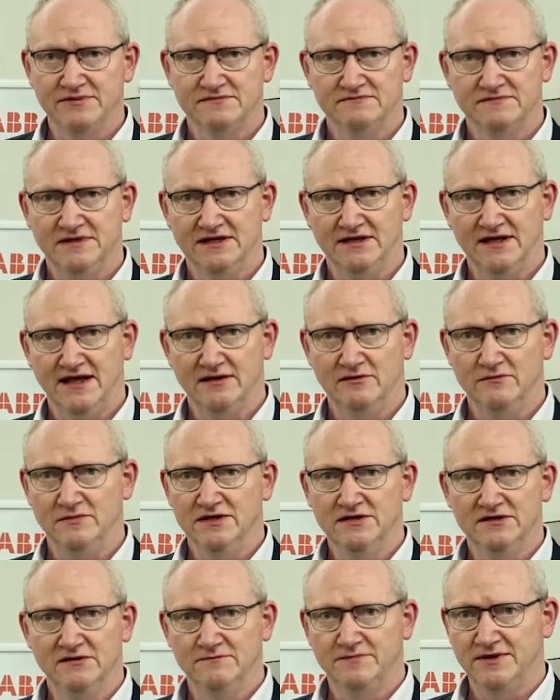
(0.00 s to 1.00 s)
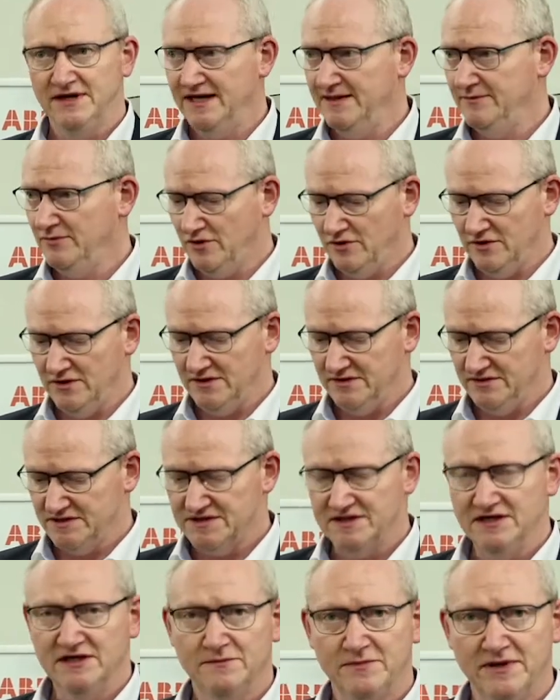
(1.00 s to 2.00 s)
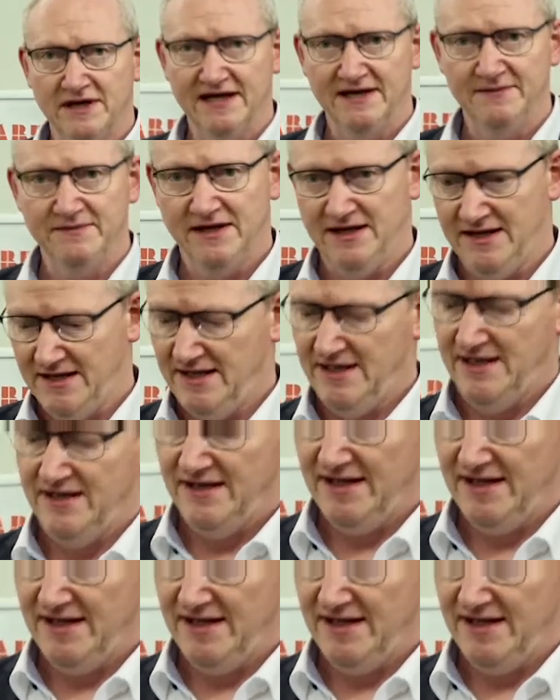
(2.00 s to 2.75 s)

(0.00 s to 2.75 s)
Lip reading: an aluminium pipe or a steel pipe, and